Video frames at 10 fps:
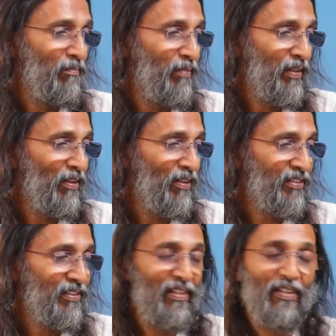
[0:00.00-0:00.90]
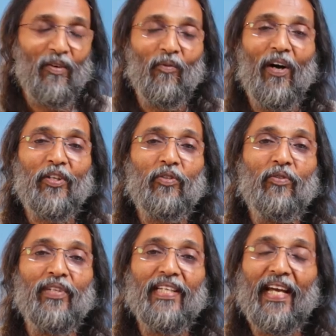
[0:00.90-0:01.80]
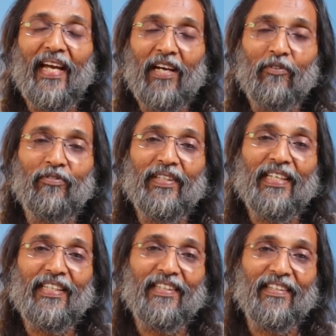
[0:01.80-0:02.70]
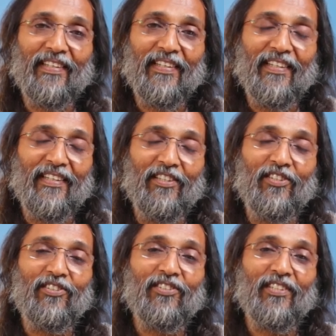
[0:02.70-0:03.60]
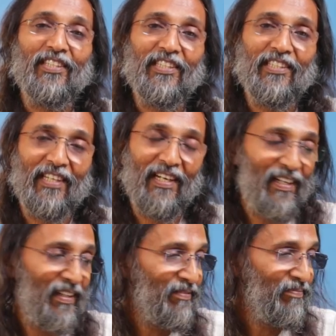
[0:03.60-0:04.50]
Because what we have within is Krishna,